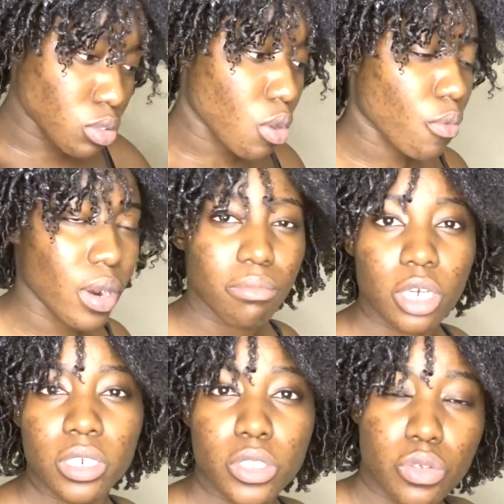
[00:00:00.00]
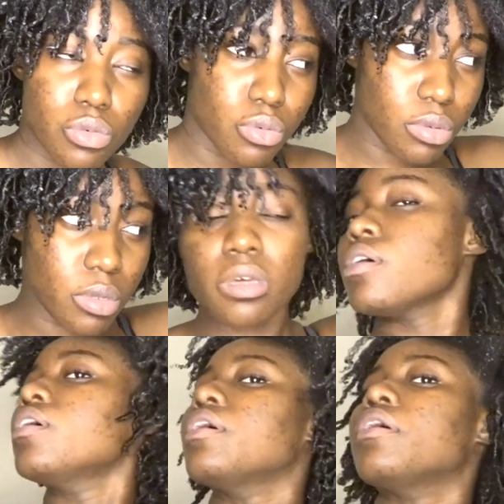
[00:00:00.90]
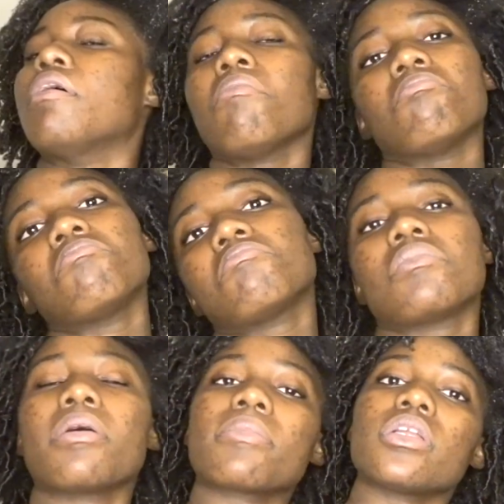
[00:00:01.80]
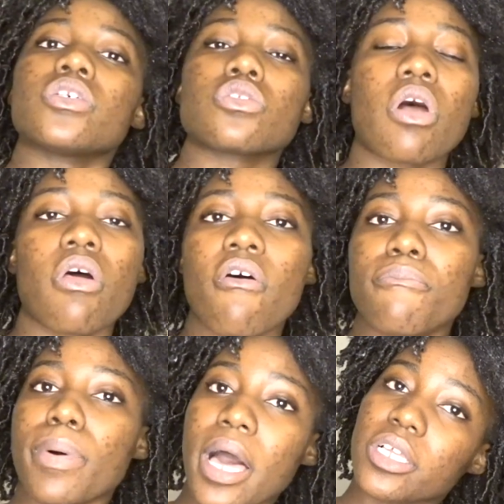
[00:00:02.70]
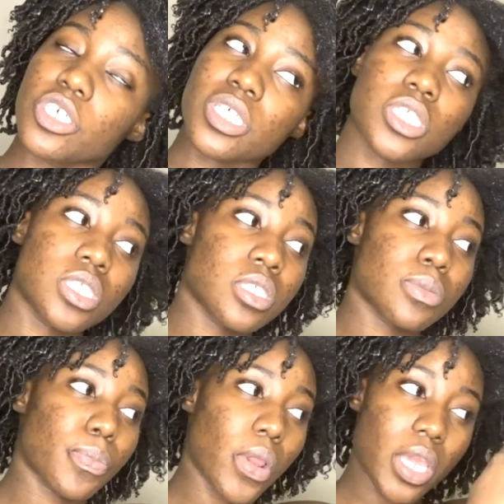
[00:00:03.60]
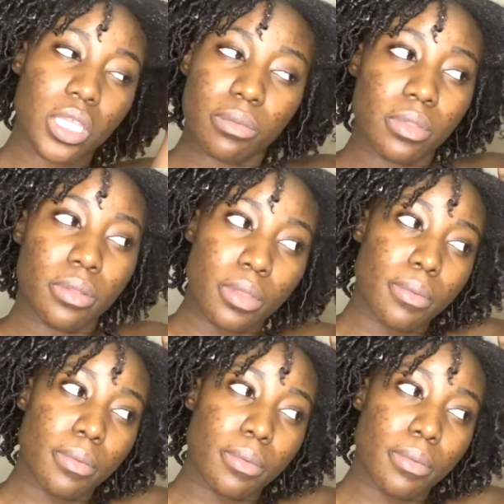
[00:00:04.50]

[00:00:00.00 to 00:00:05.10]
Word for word: So what I'm gonna do, I'm gonna start off by just spraying